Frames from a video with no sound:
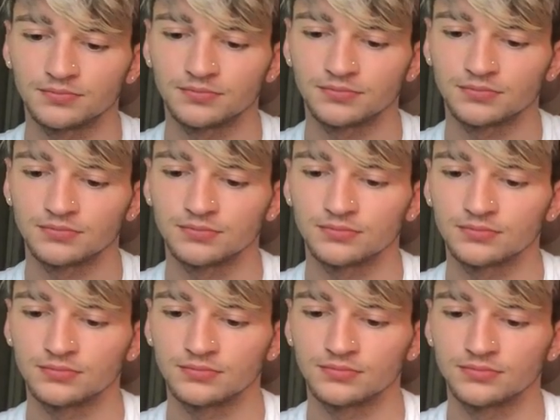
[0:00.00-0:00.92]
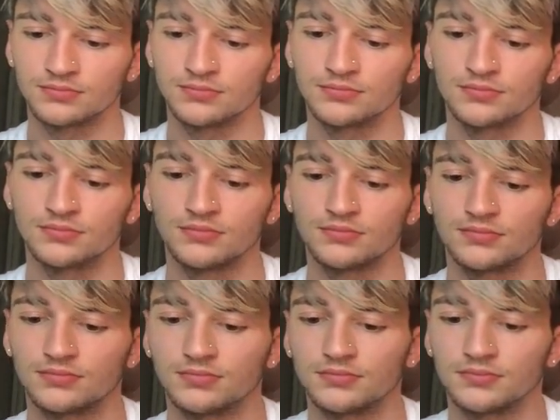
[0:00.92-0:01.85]

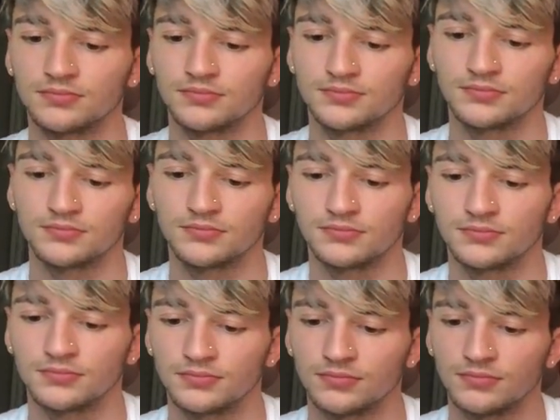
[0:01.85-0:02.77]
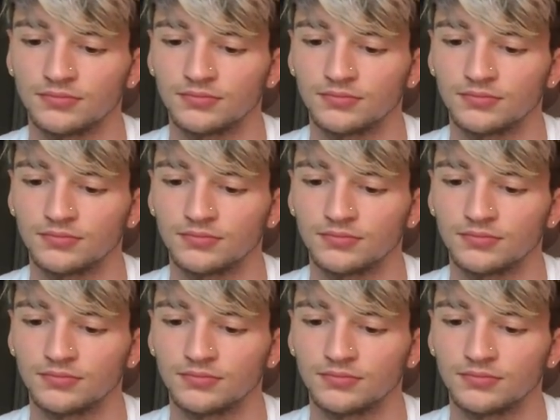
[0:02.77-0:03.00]
The person shown says nothing.